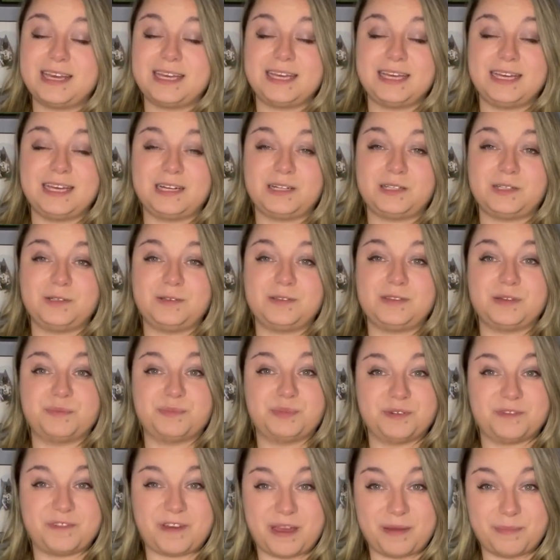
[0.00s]
include the
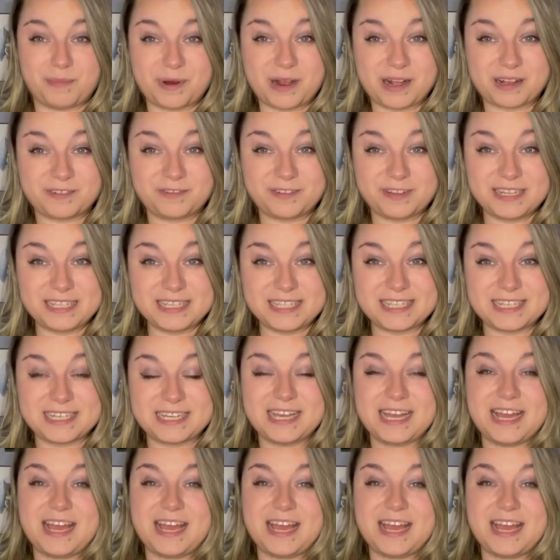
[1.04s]
buffet breakfast,